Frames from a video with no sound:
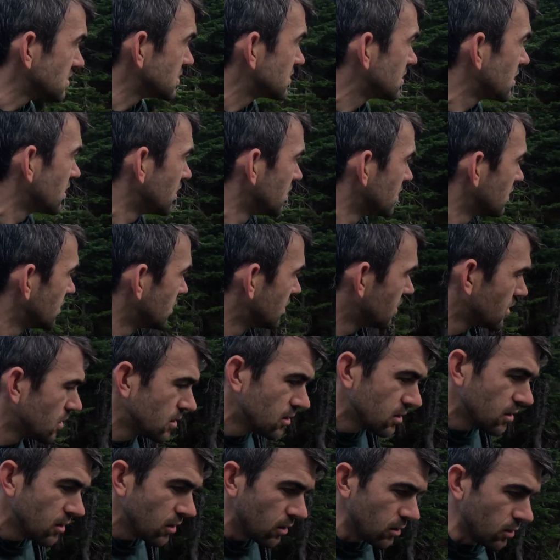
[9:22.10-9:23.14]
is
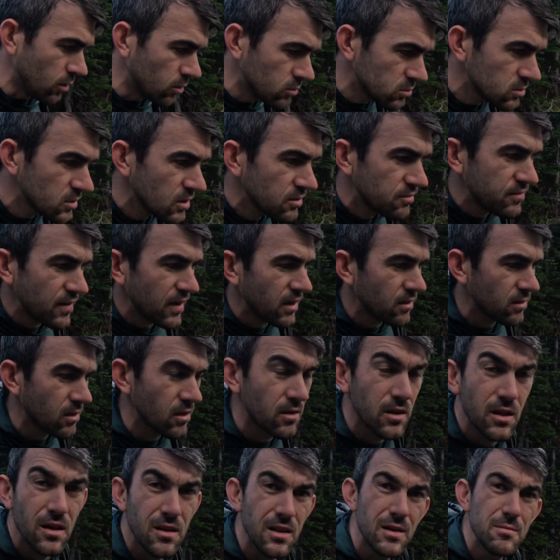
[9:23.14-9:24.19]
only found in
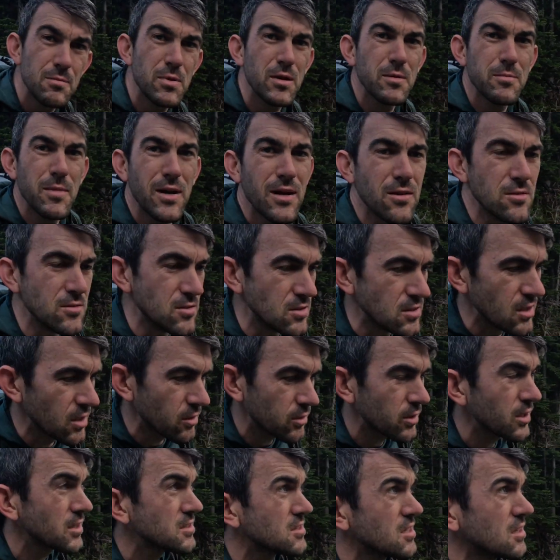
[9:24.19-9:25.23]
the Olympic Mountains,
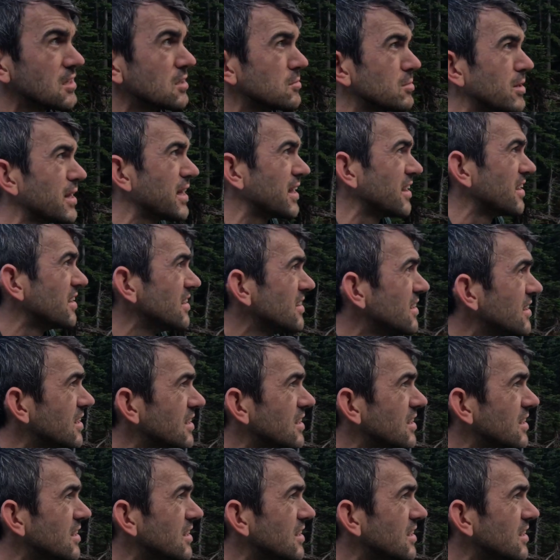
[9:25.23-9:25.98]
nowhere else on the planet.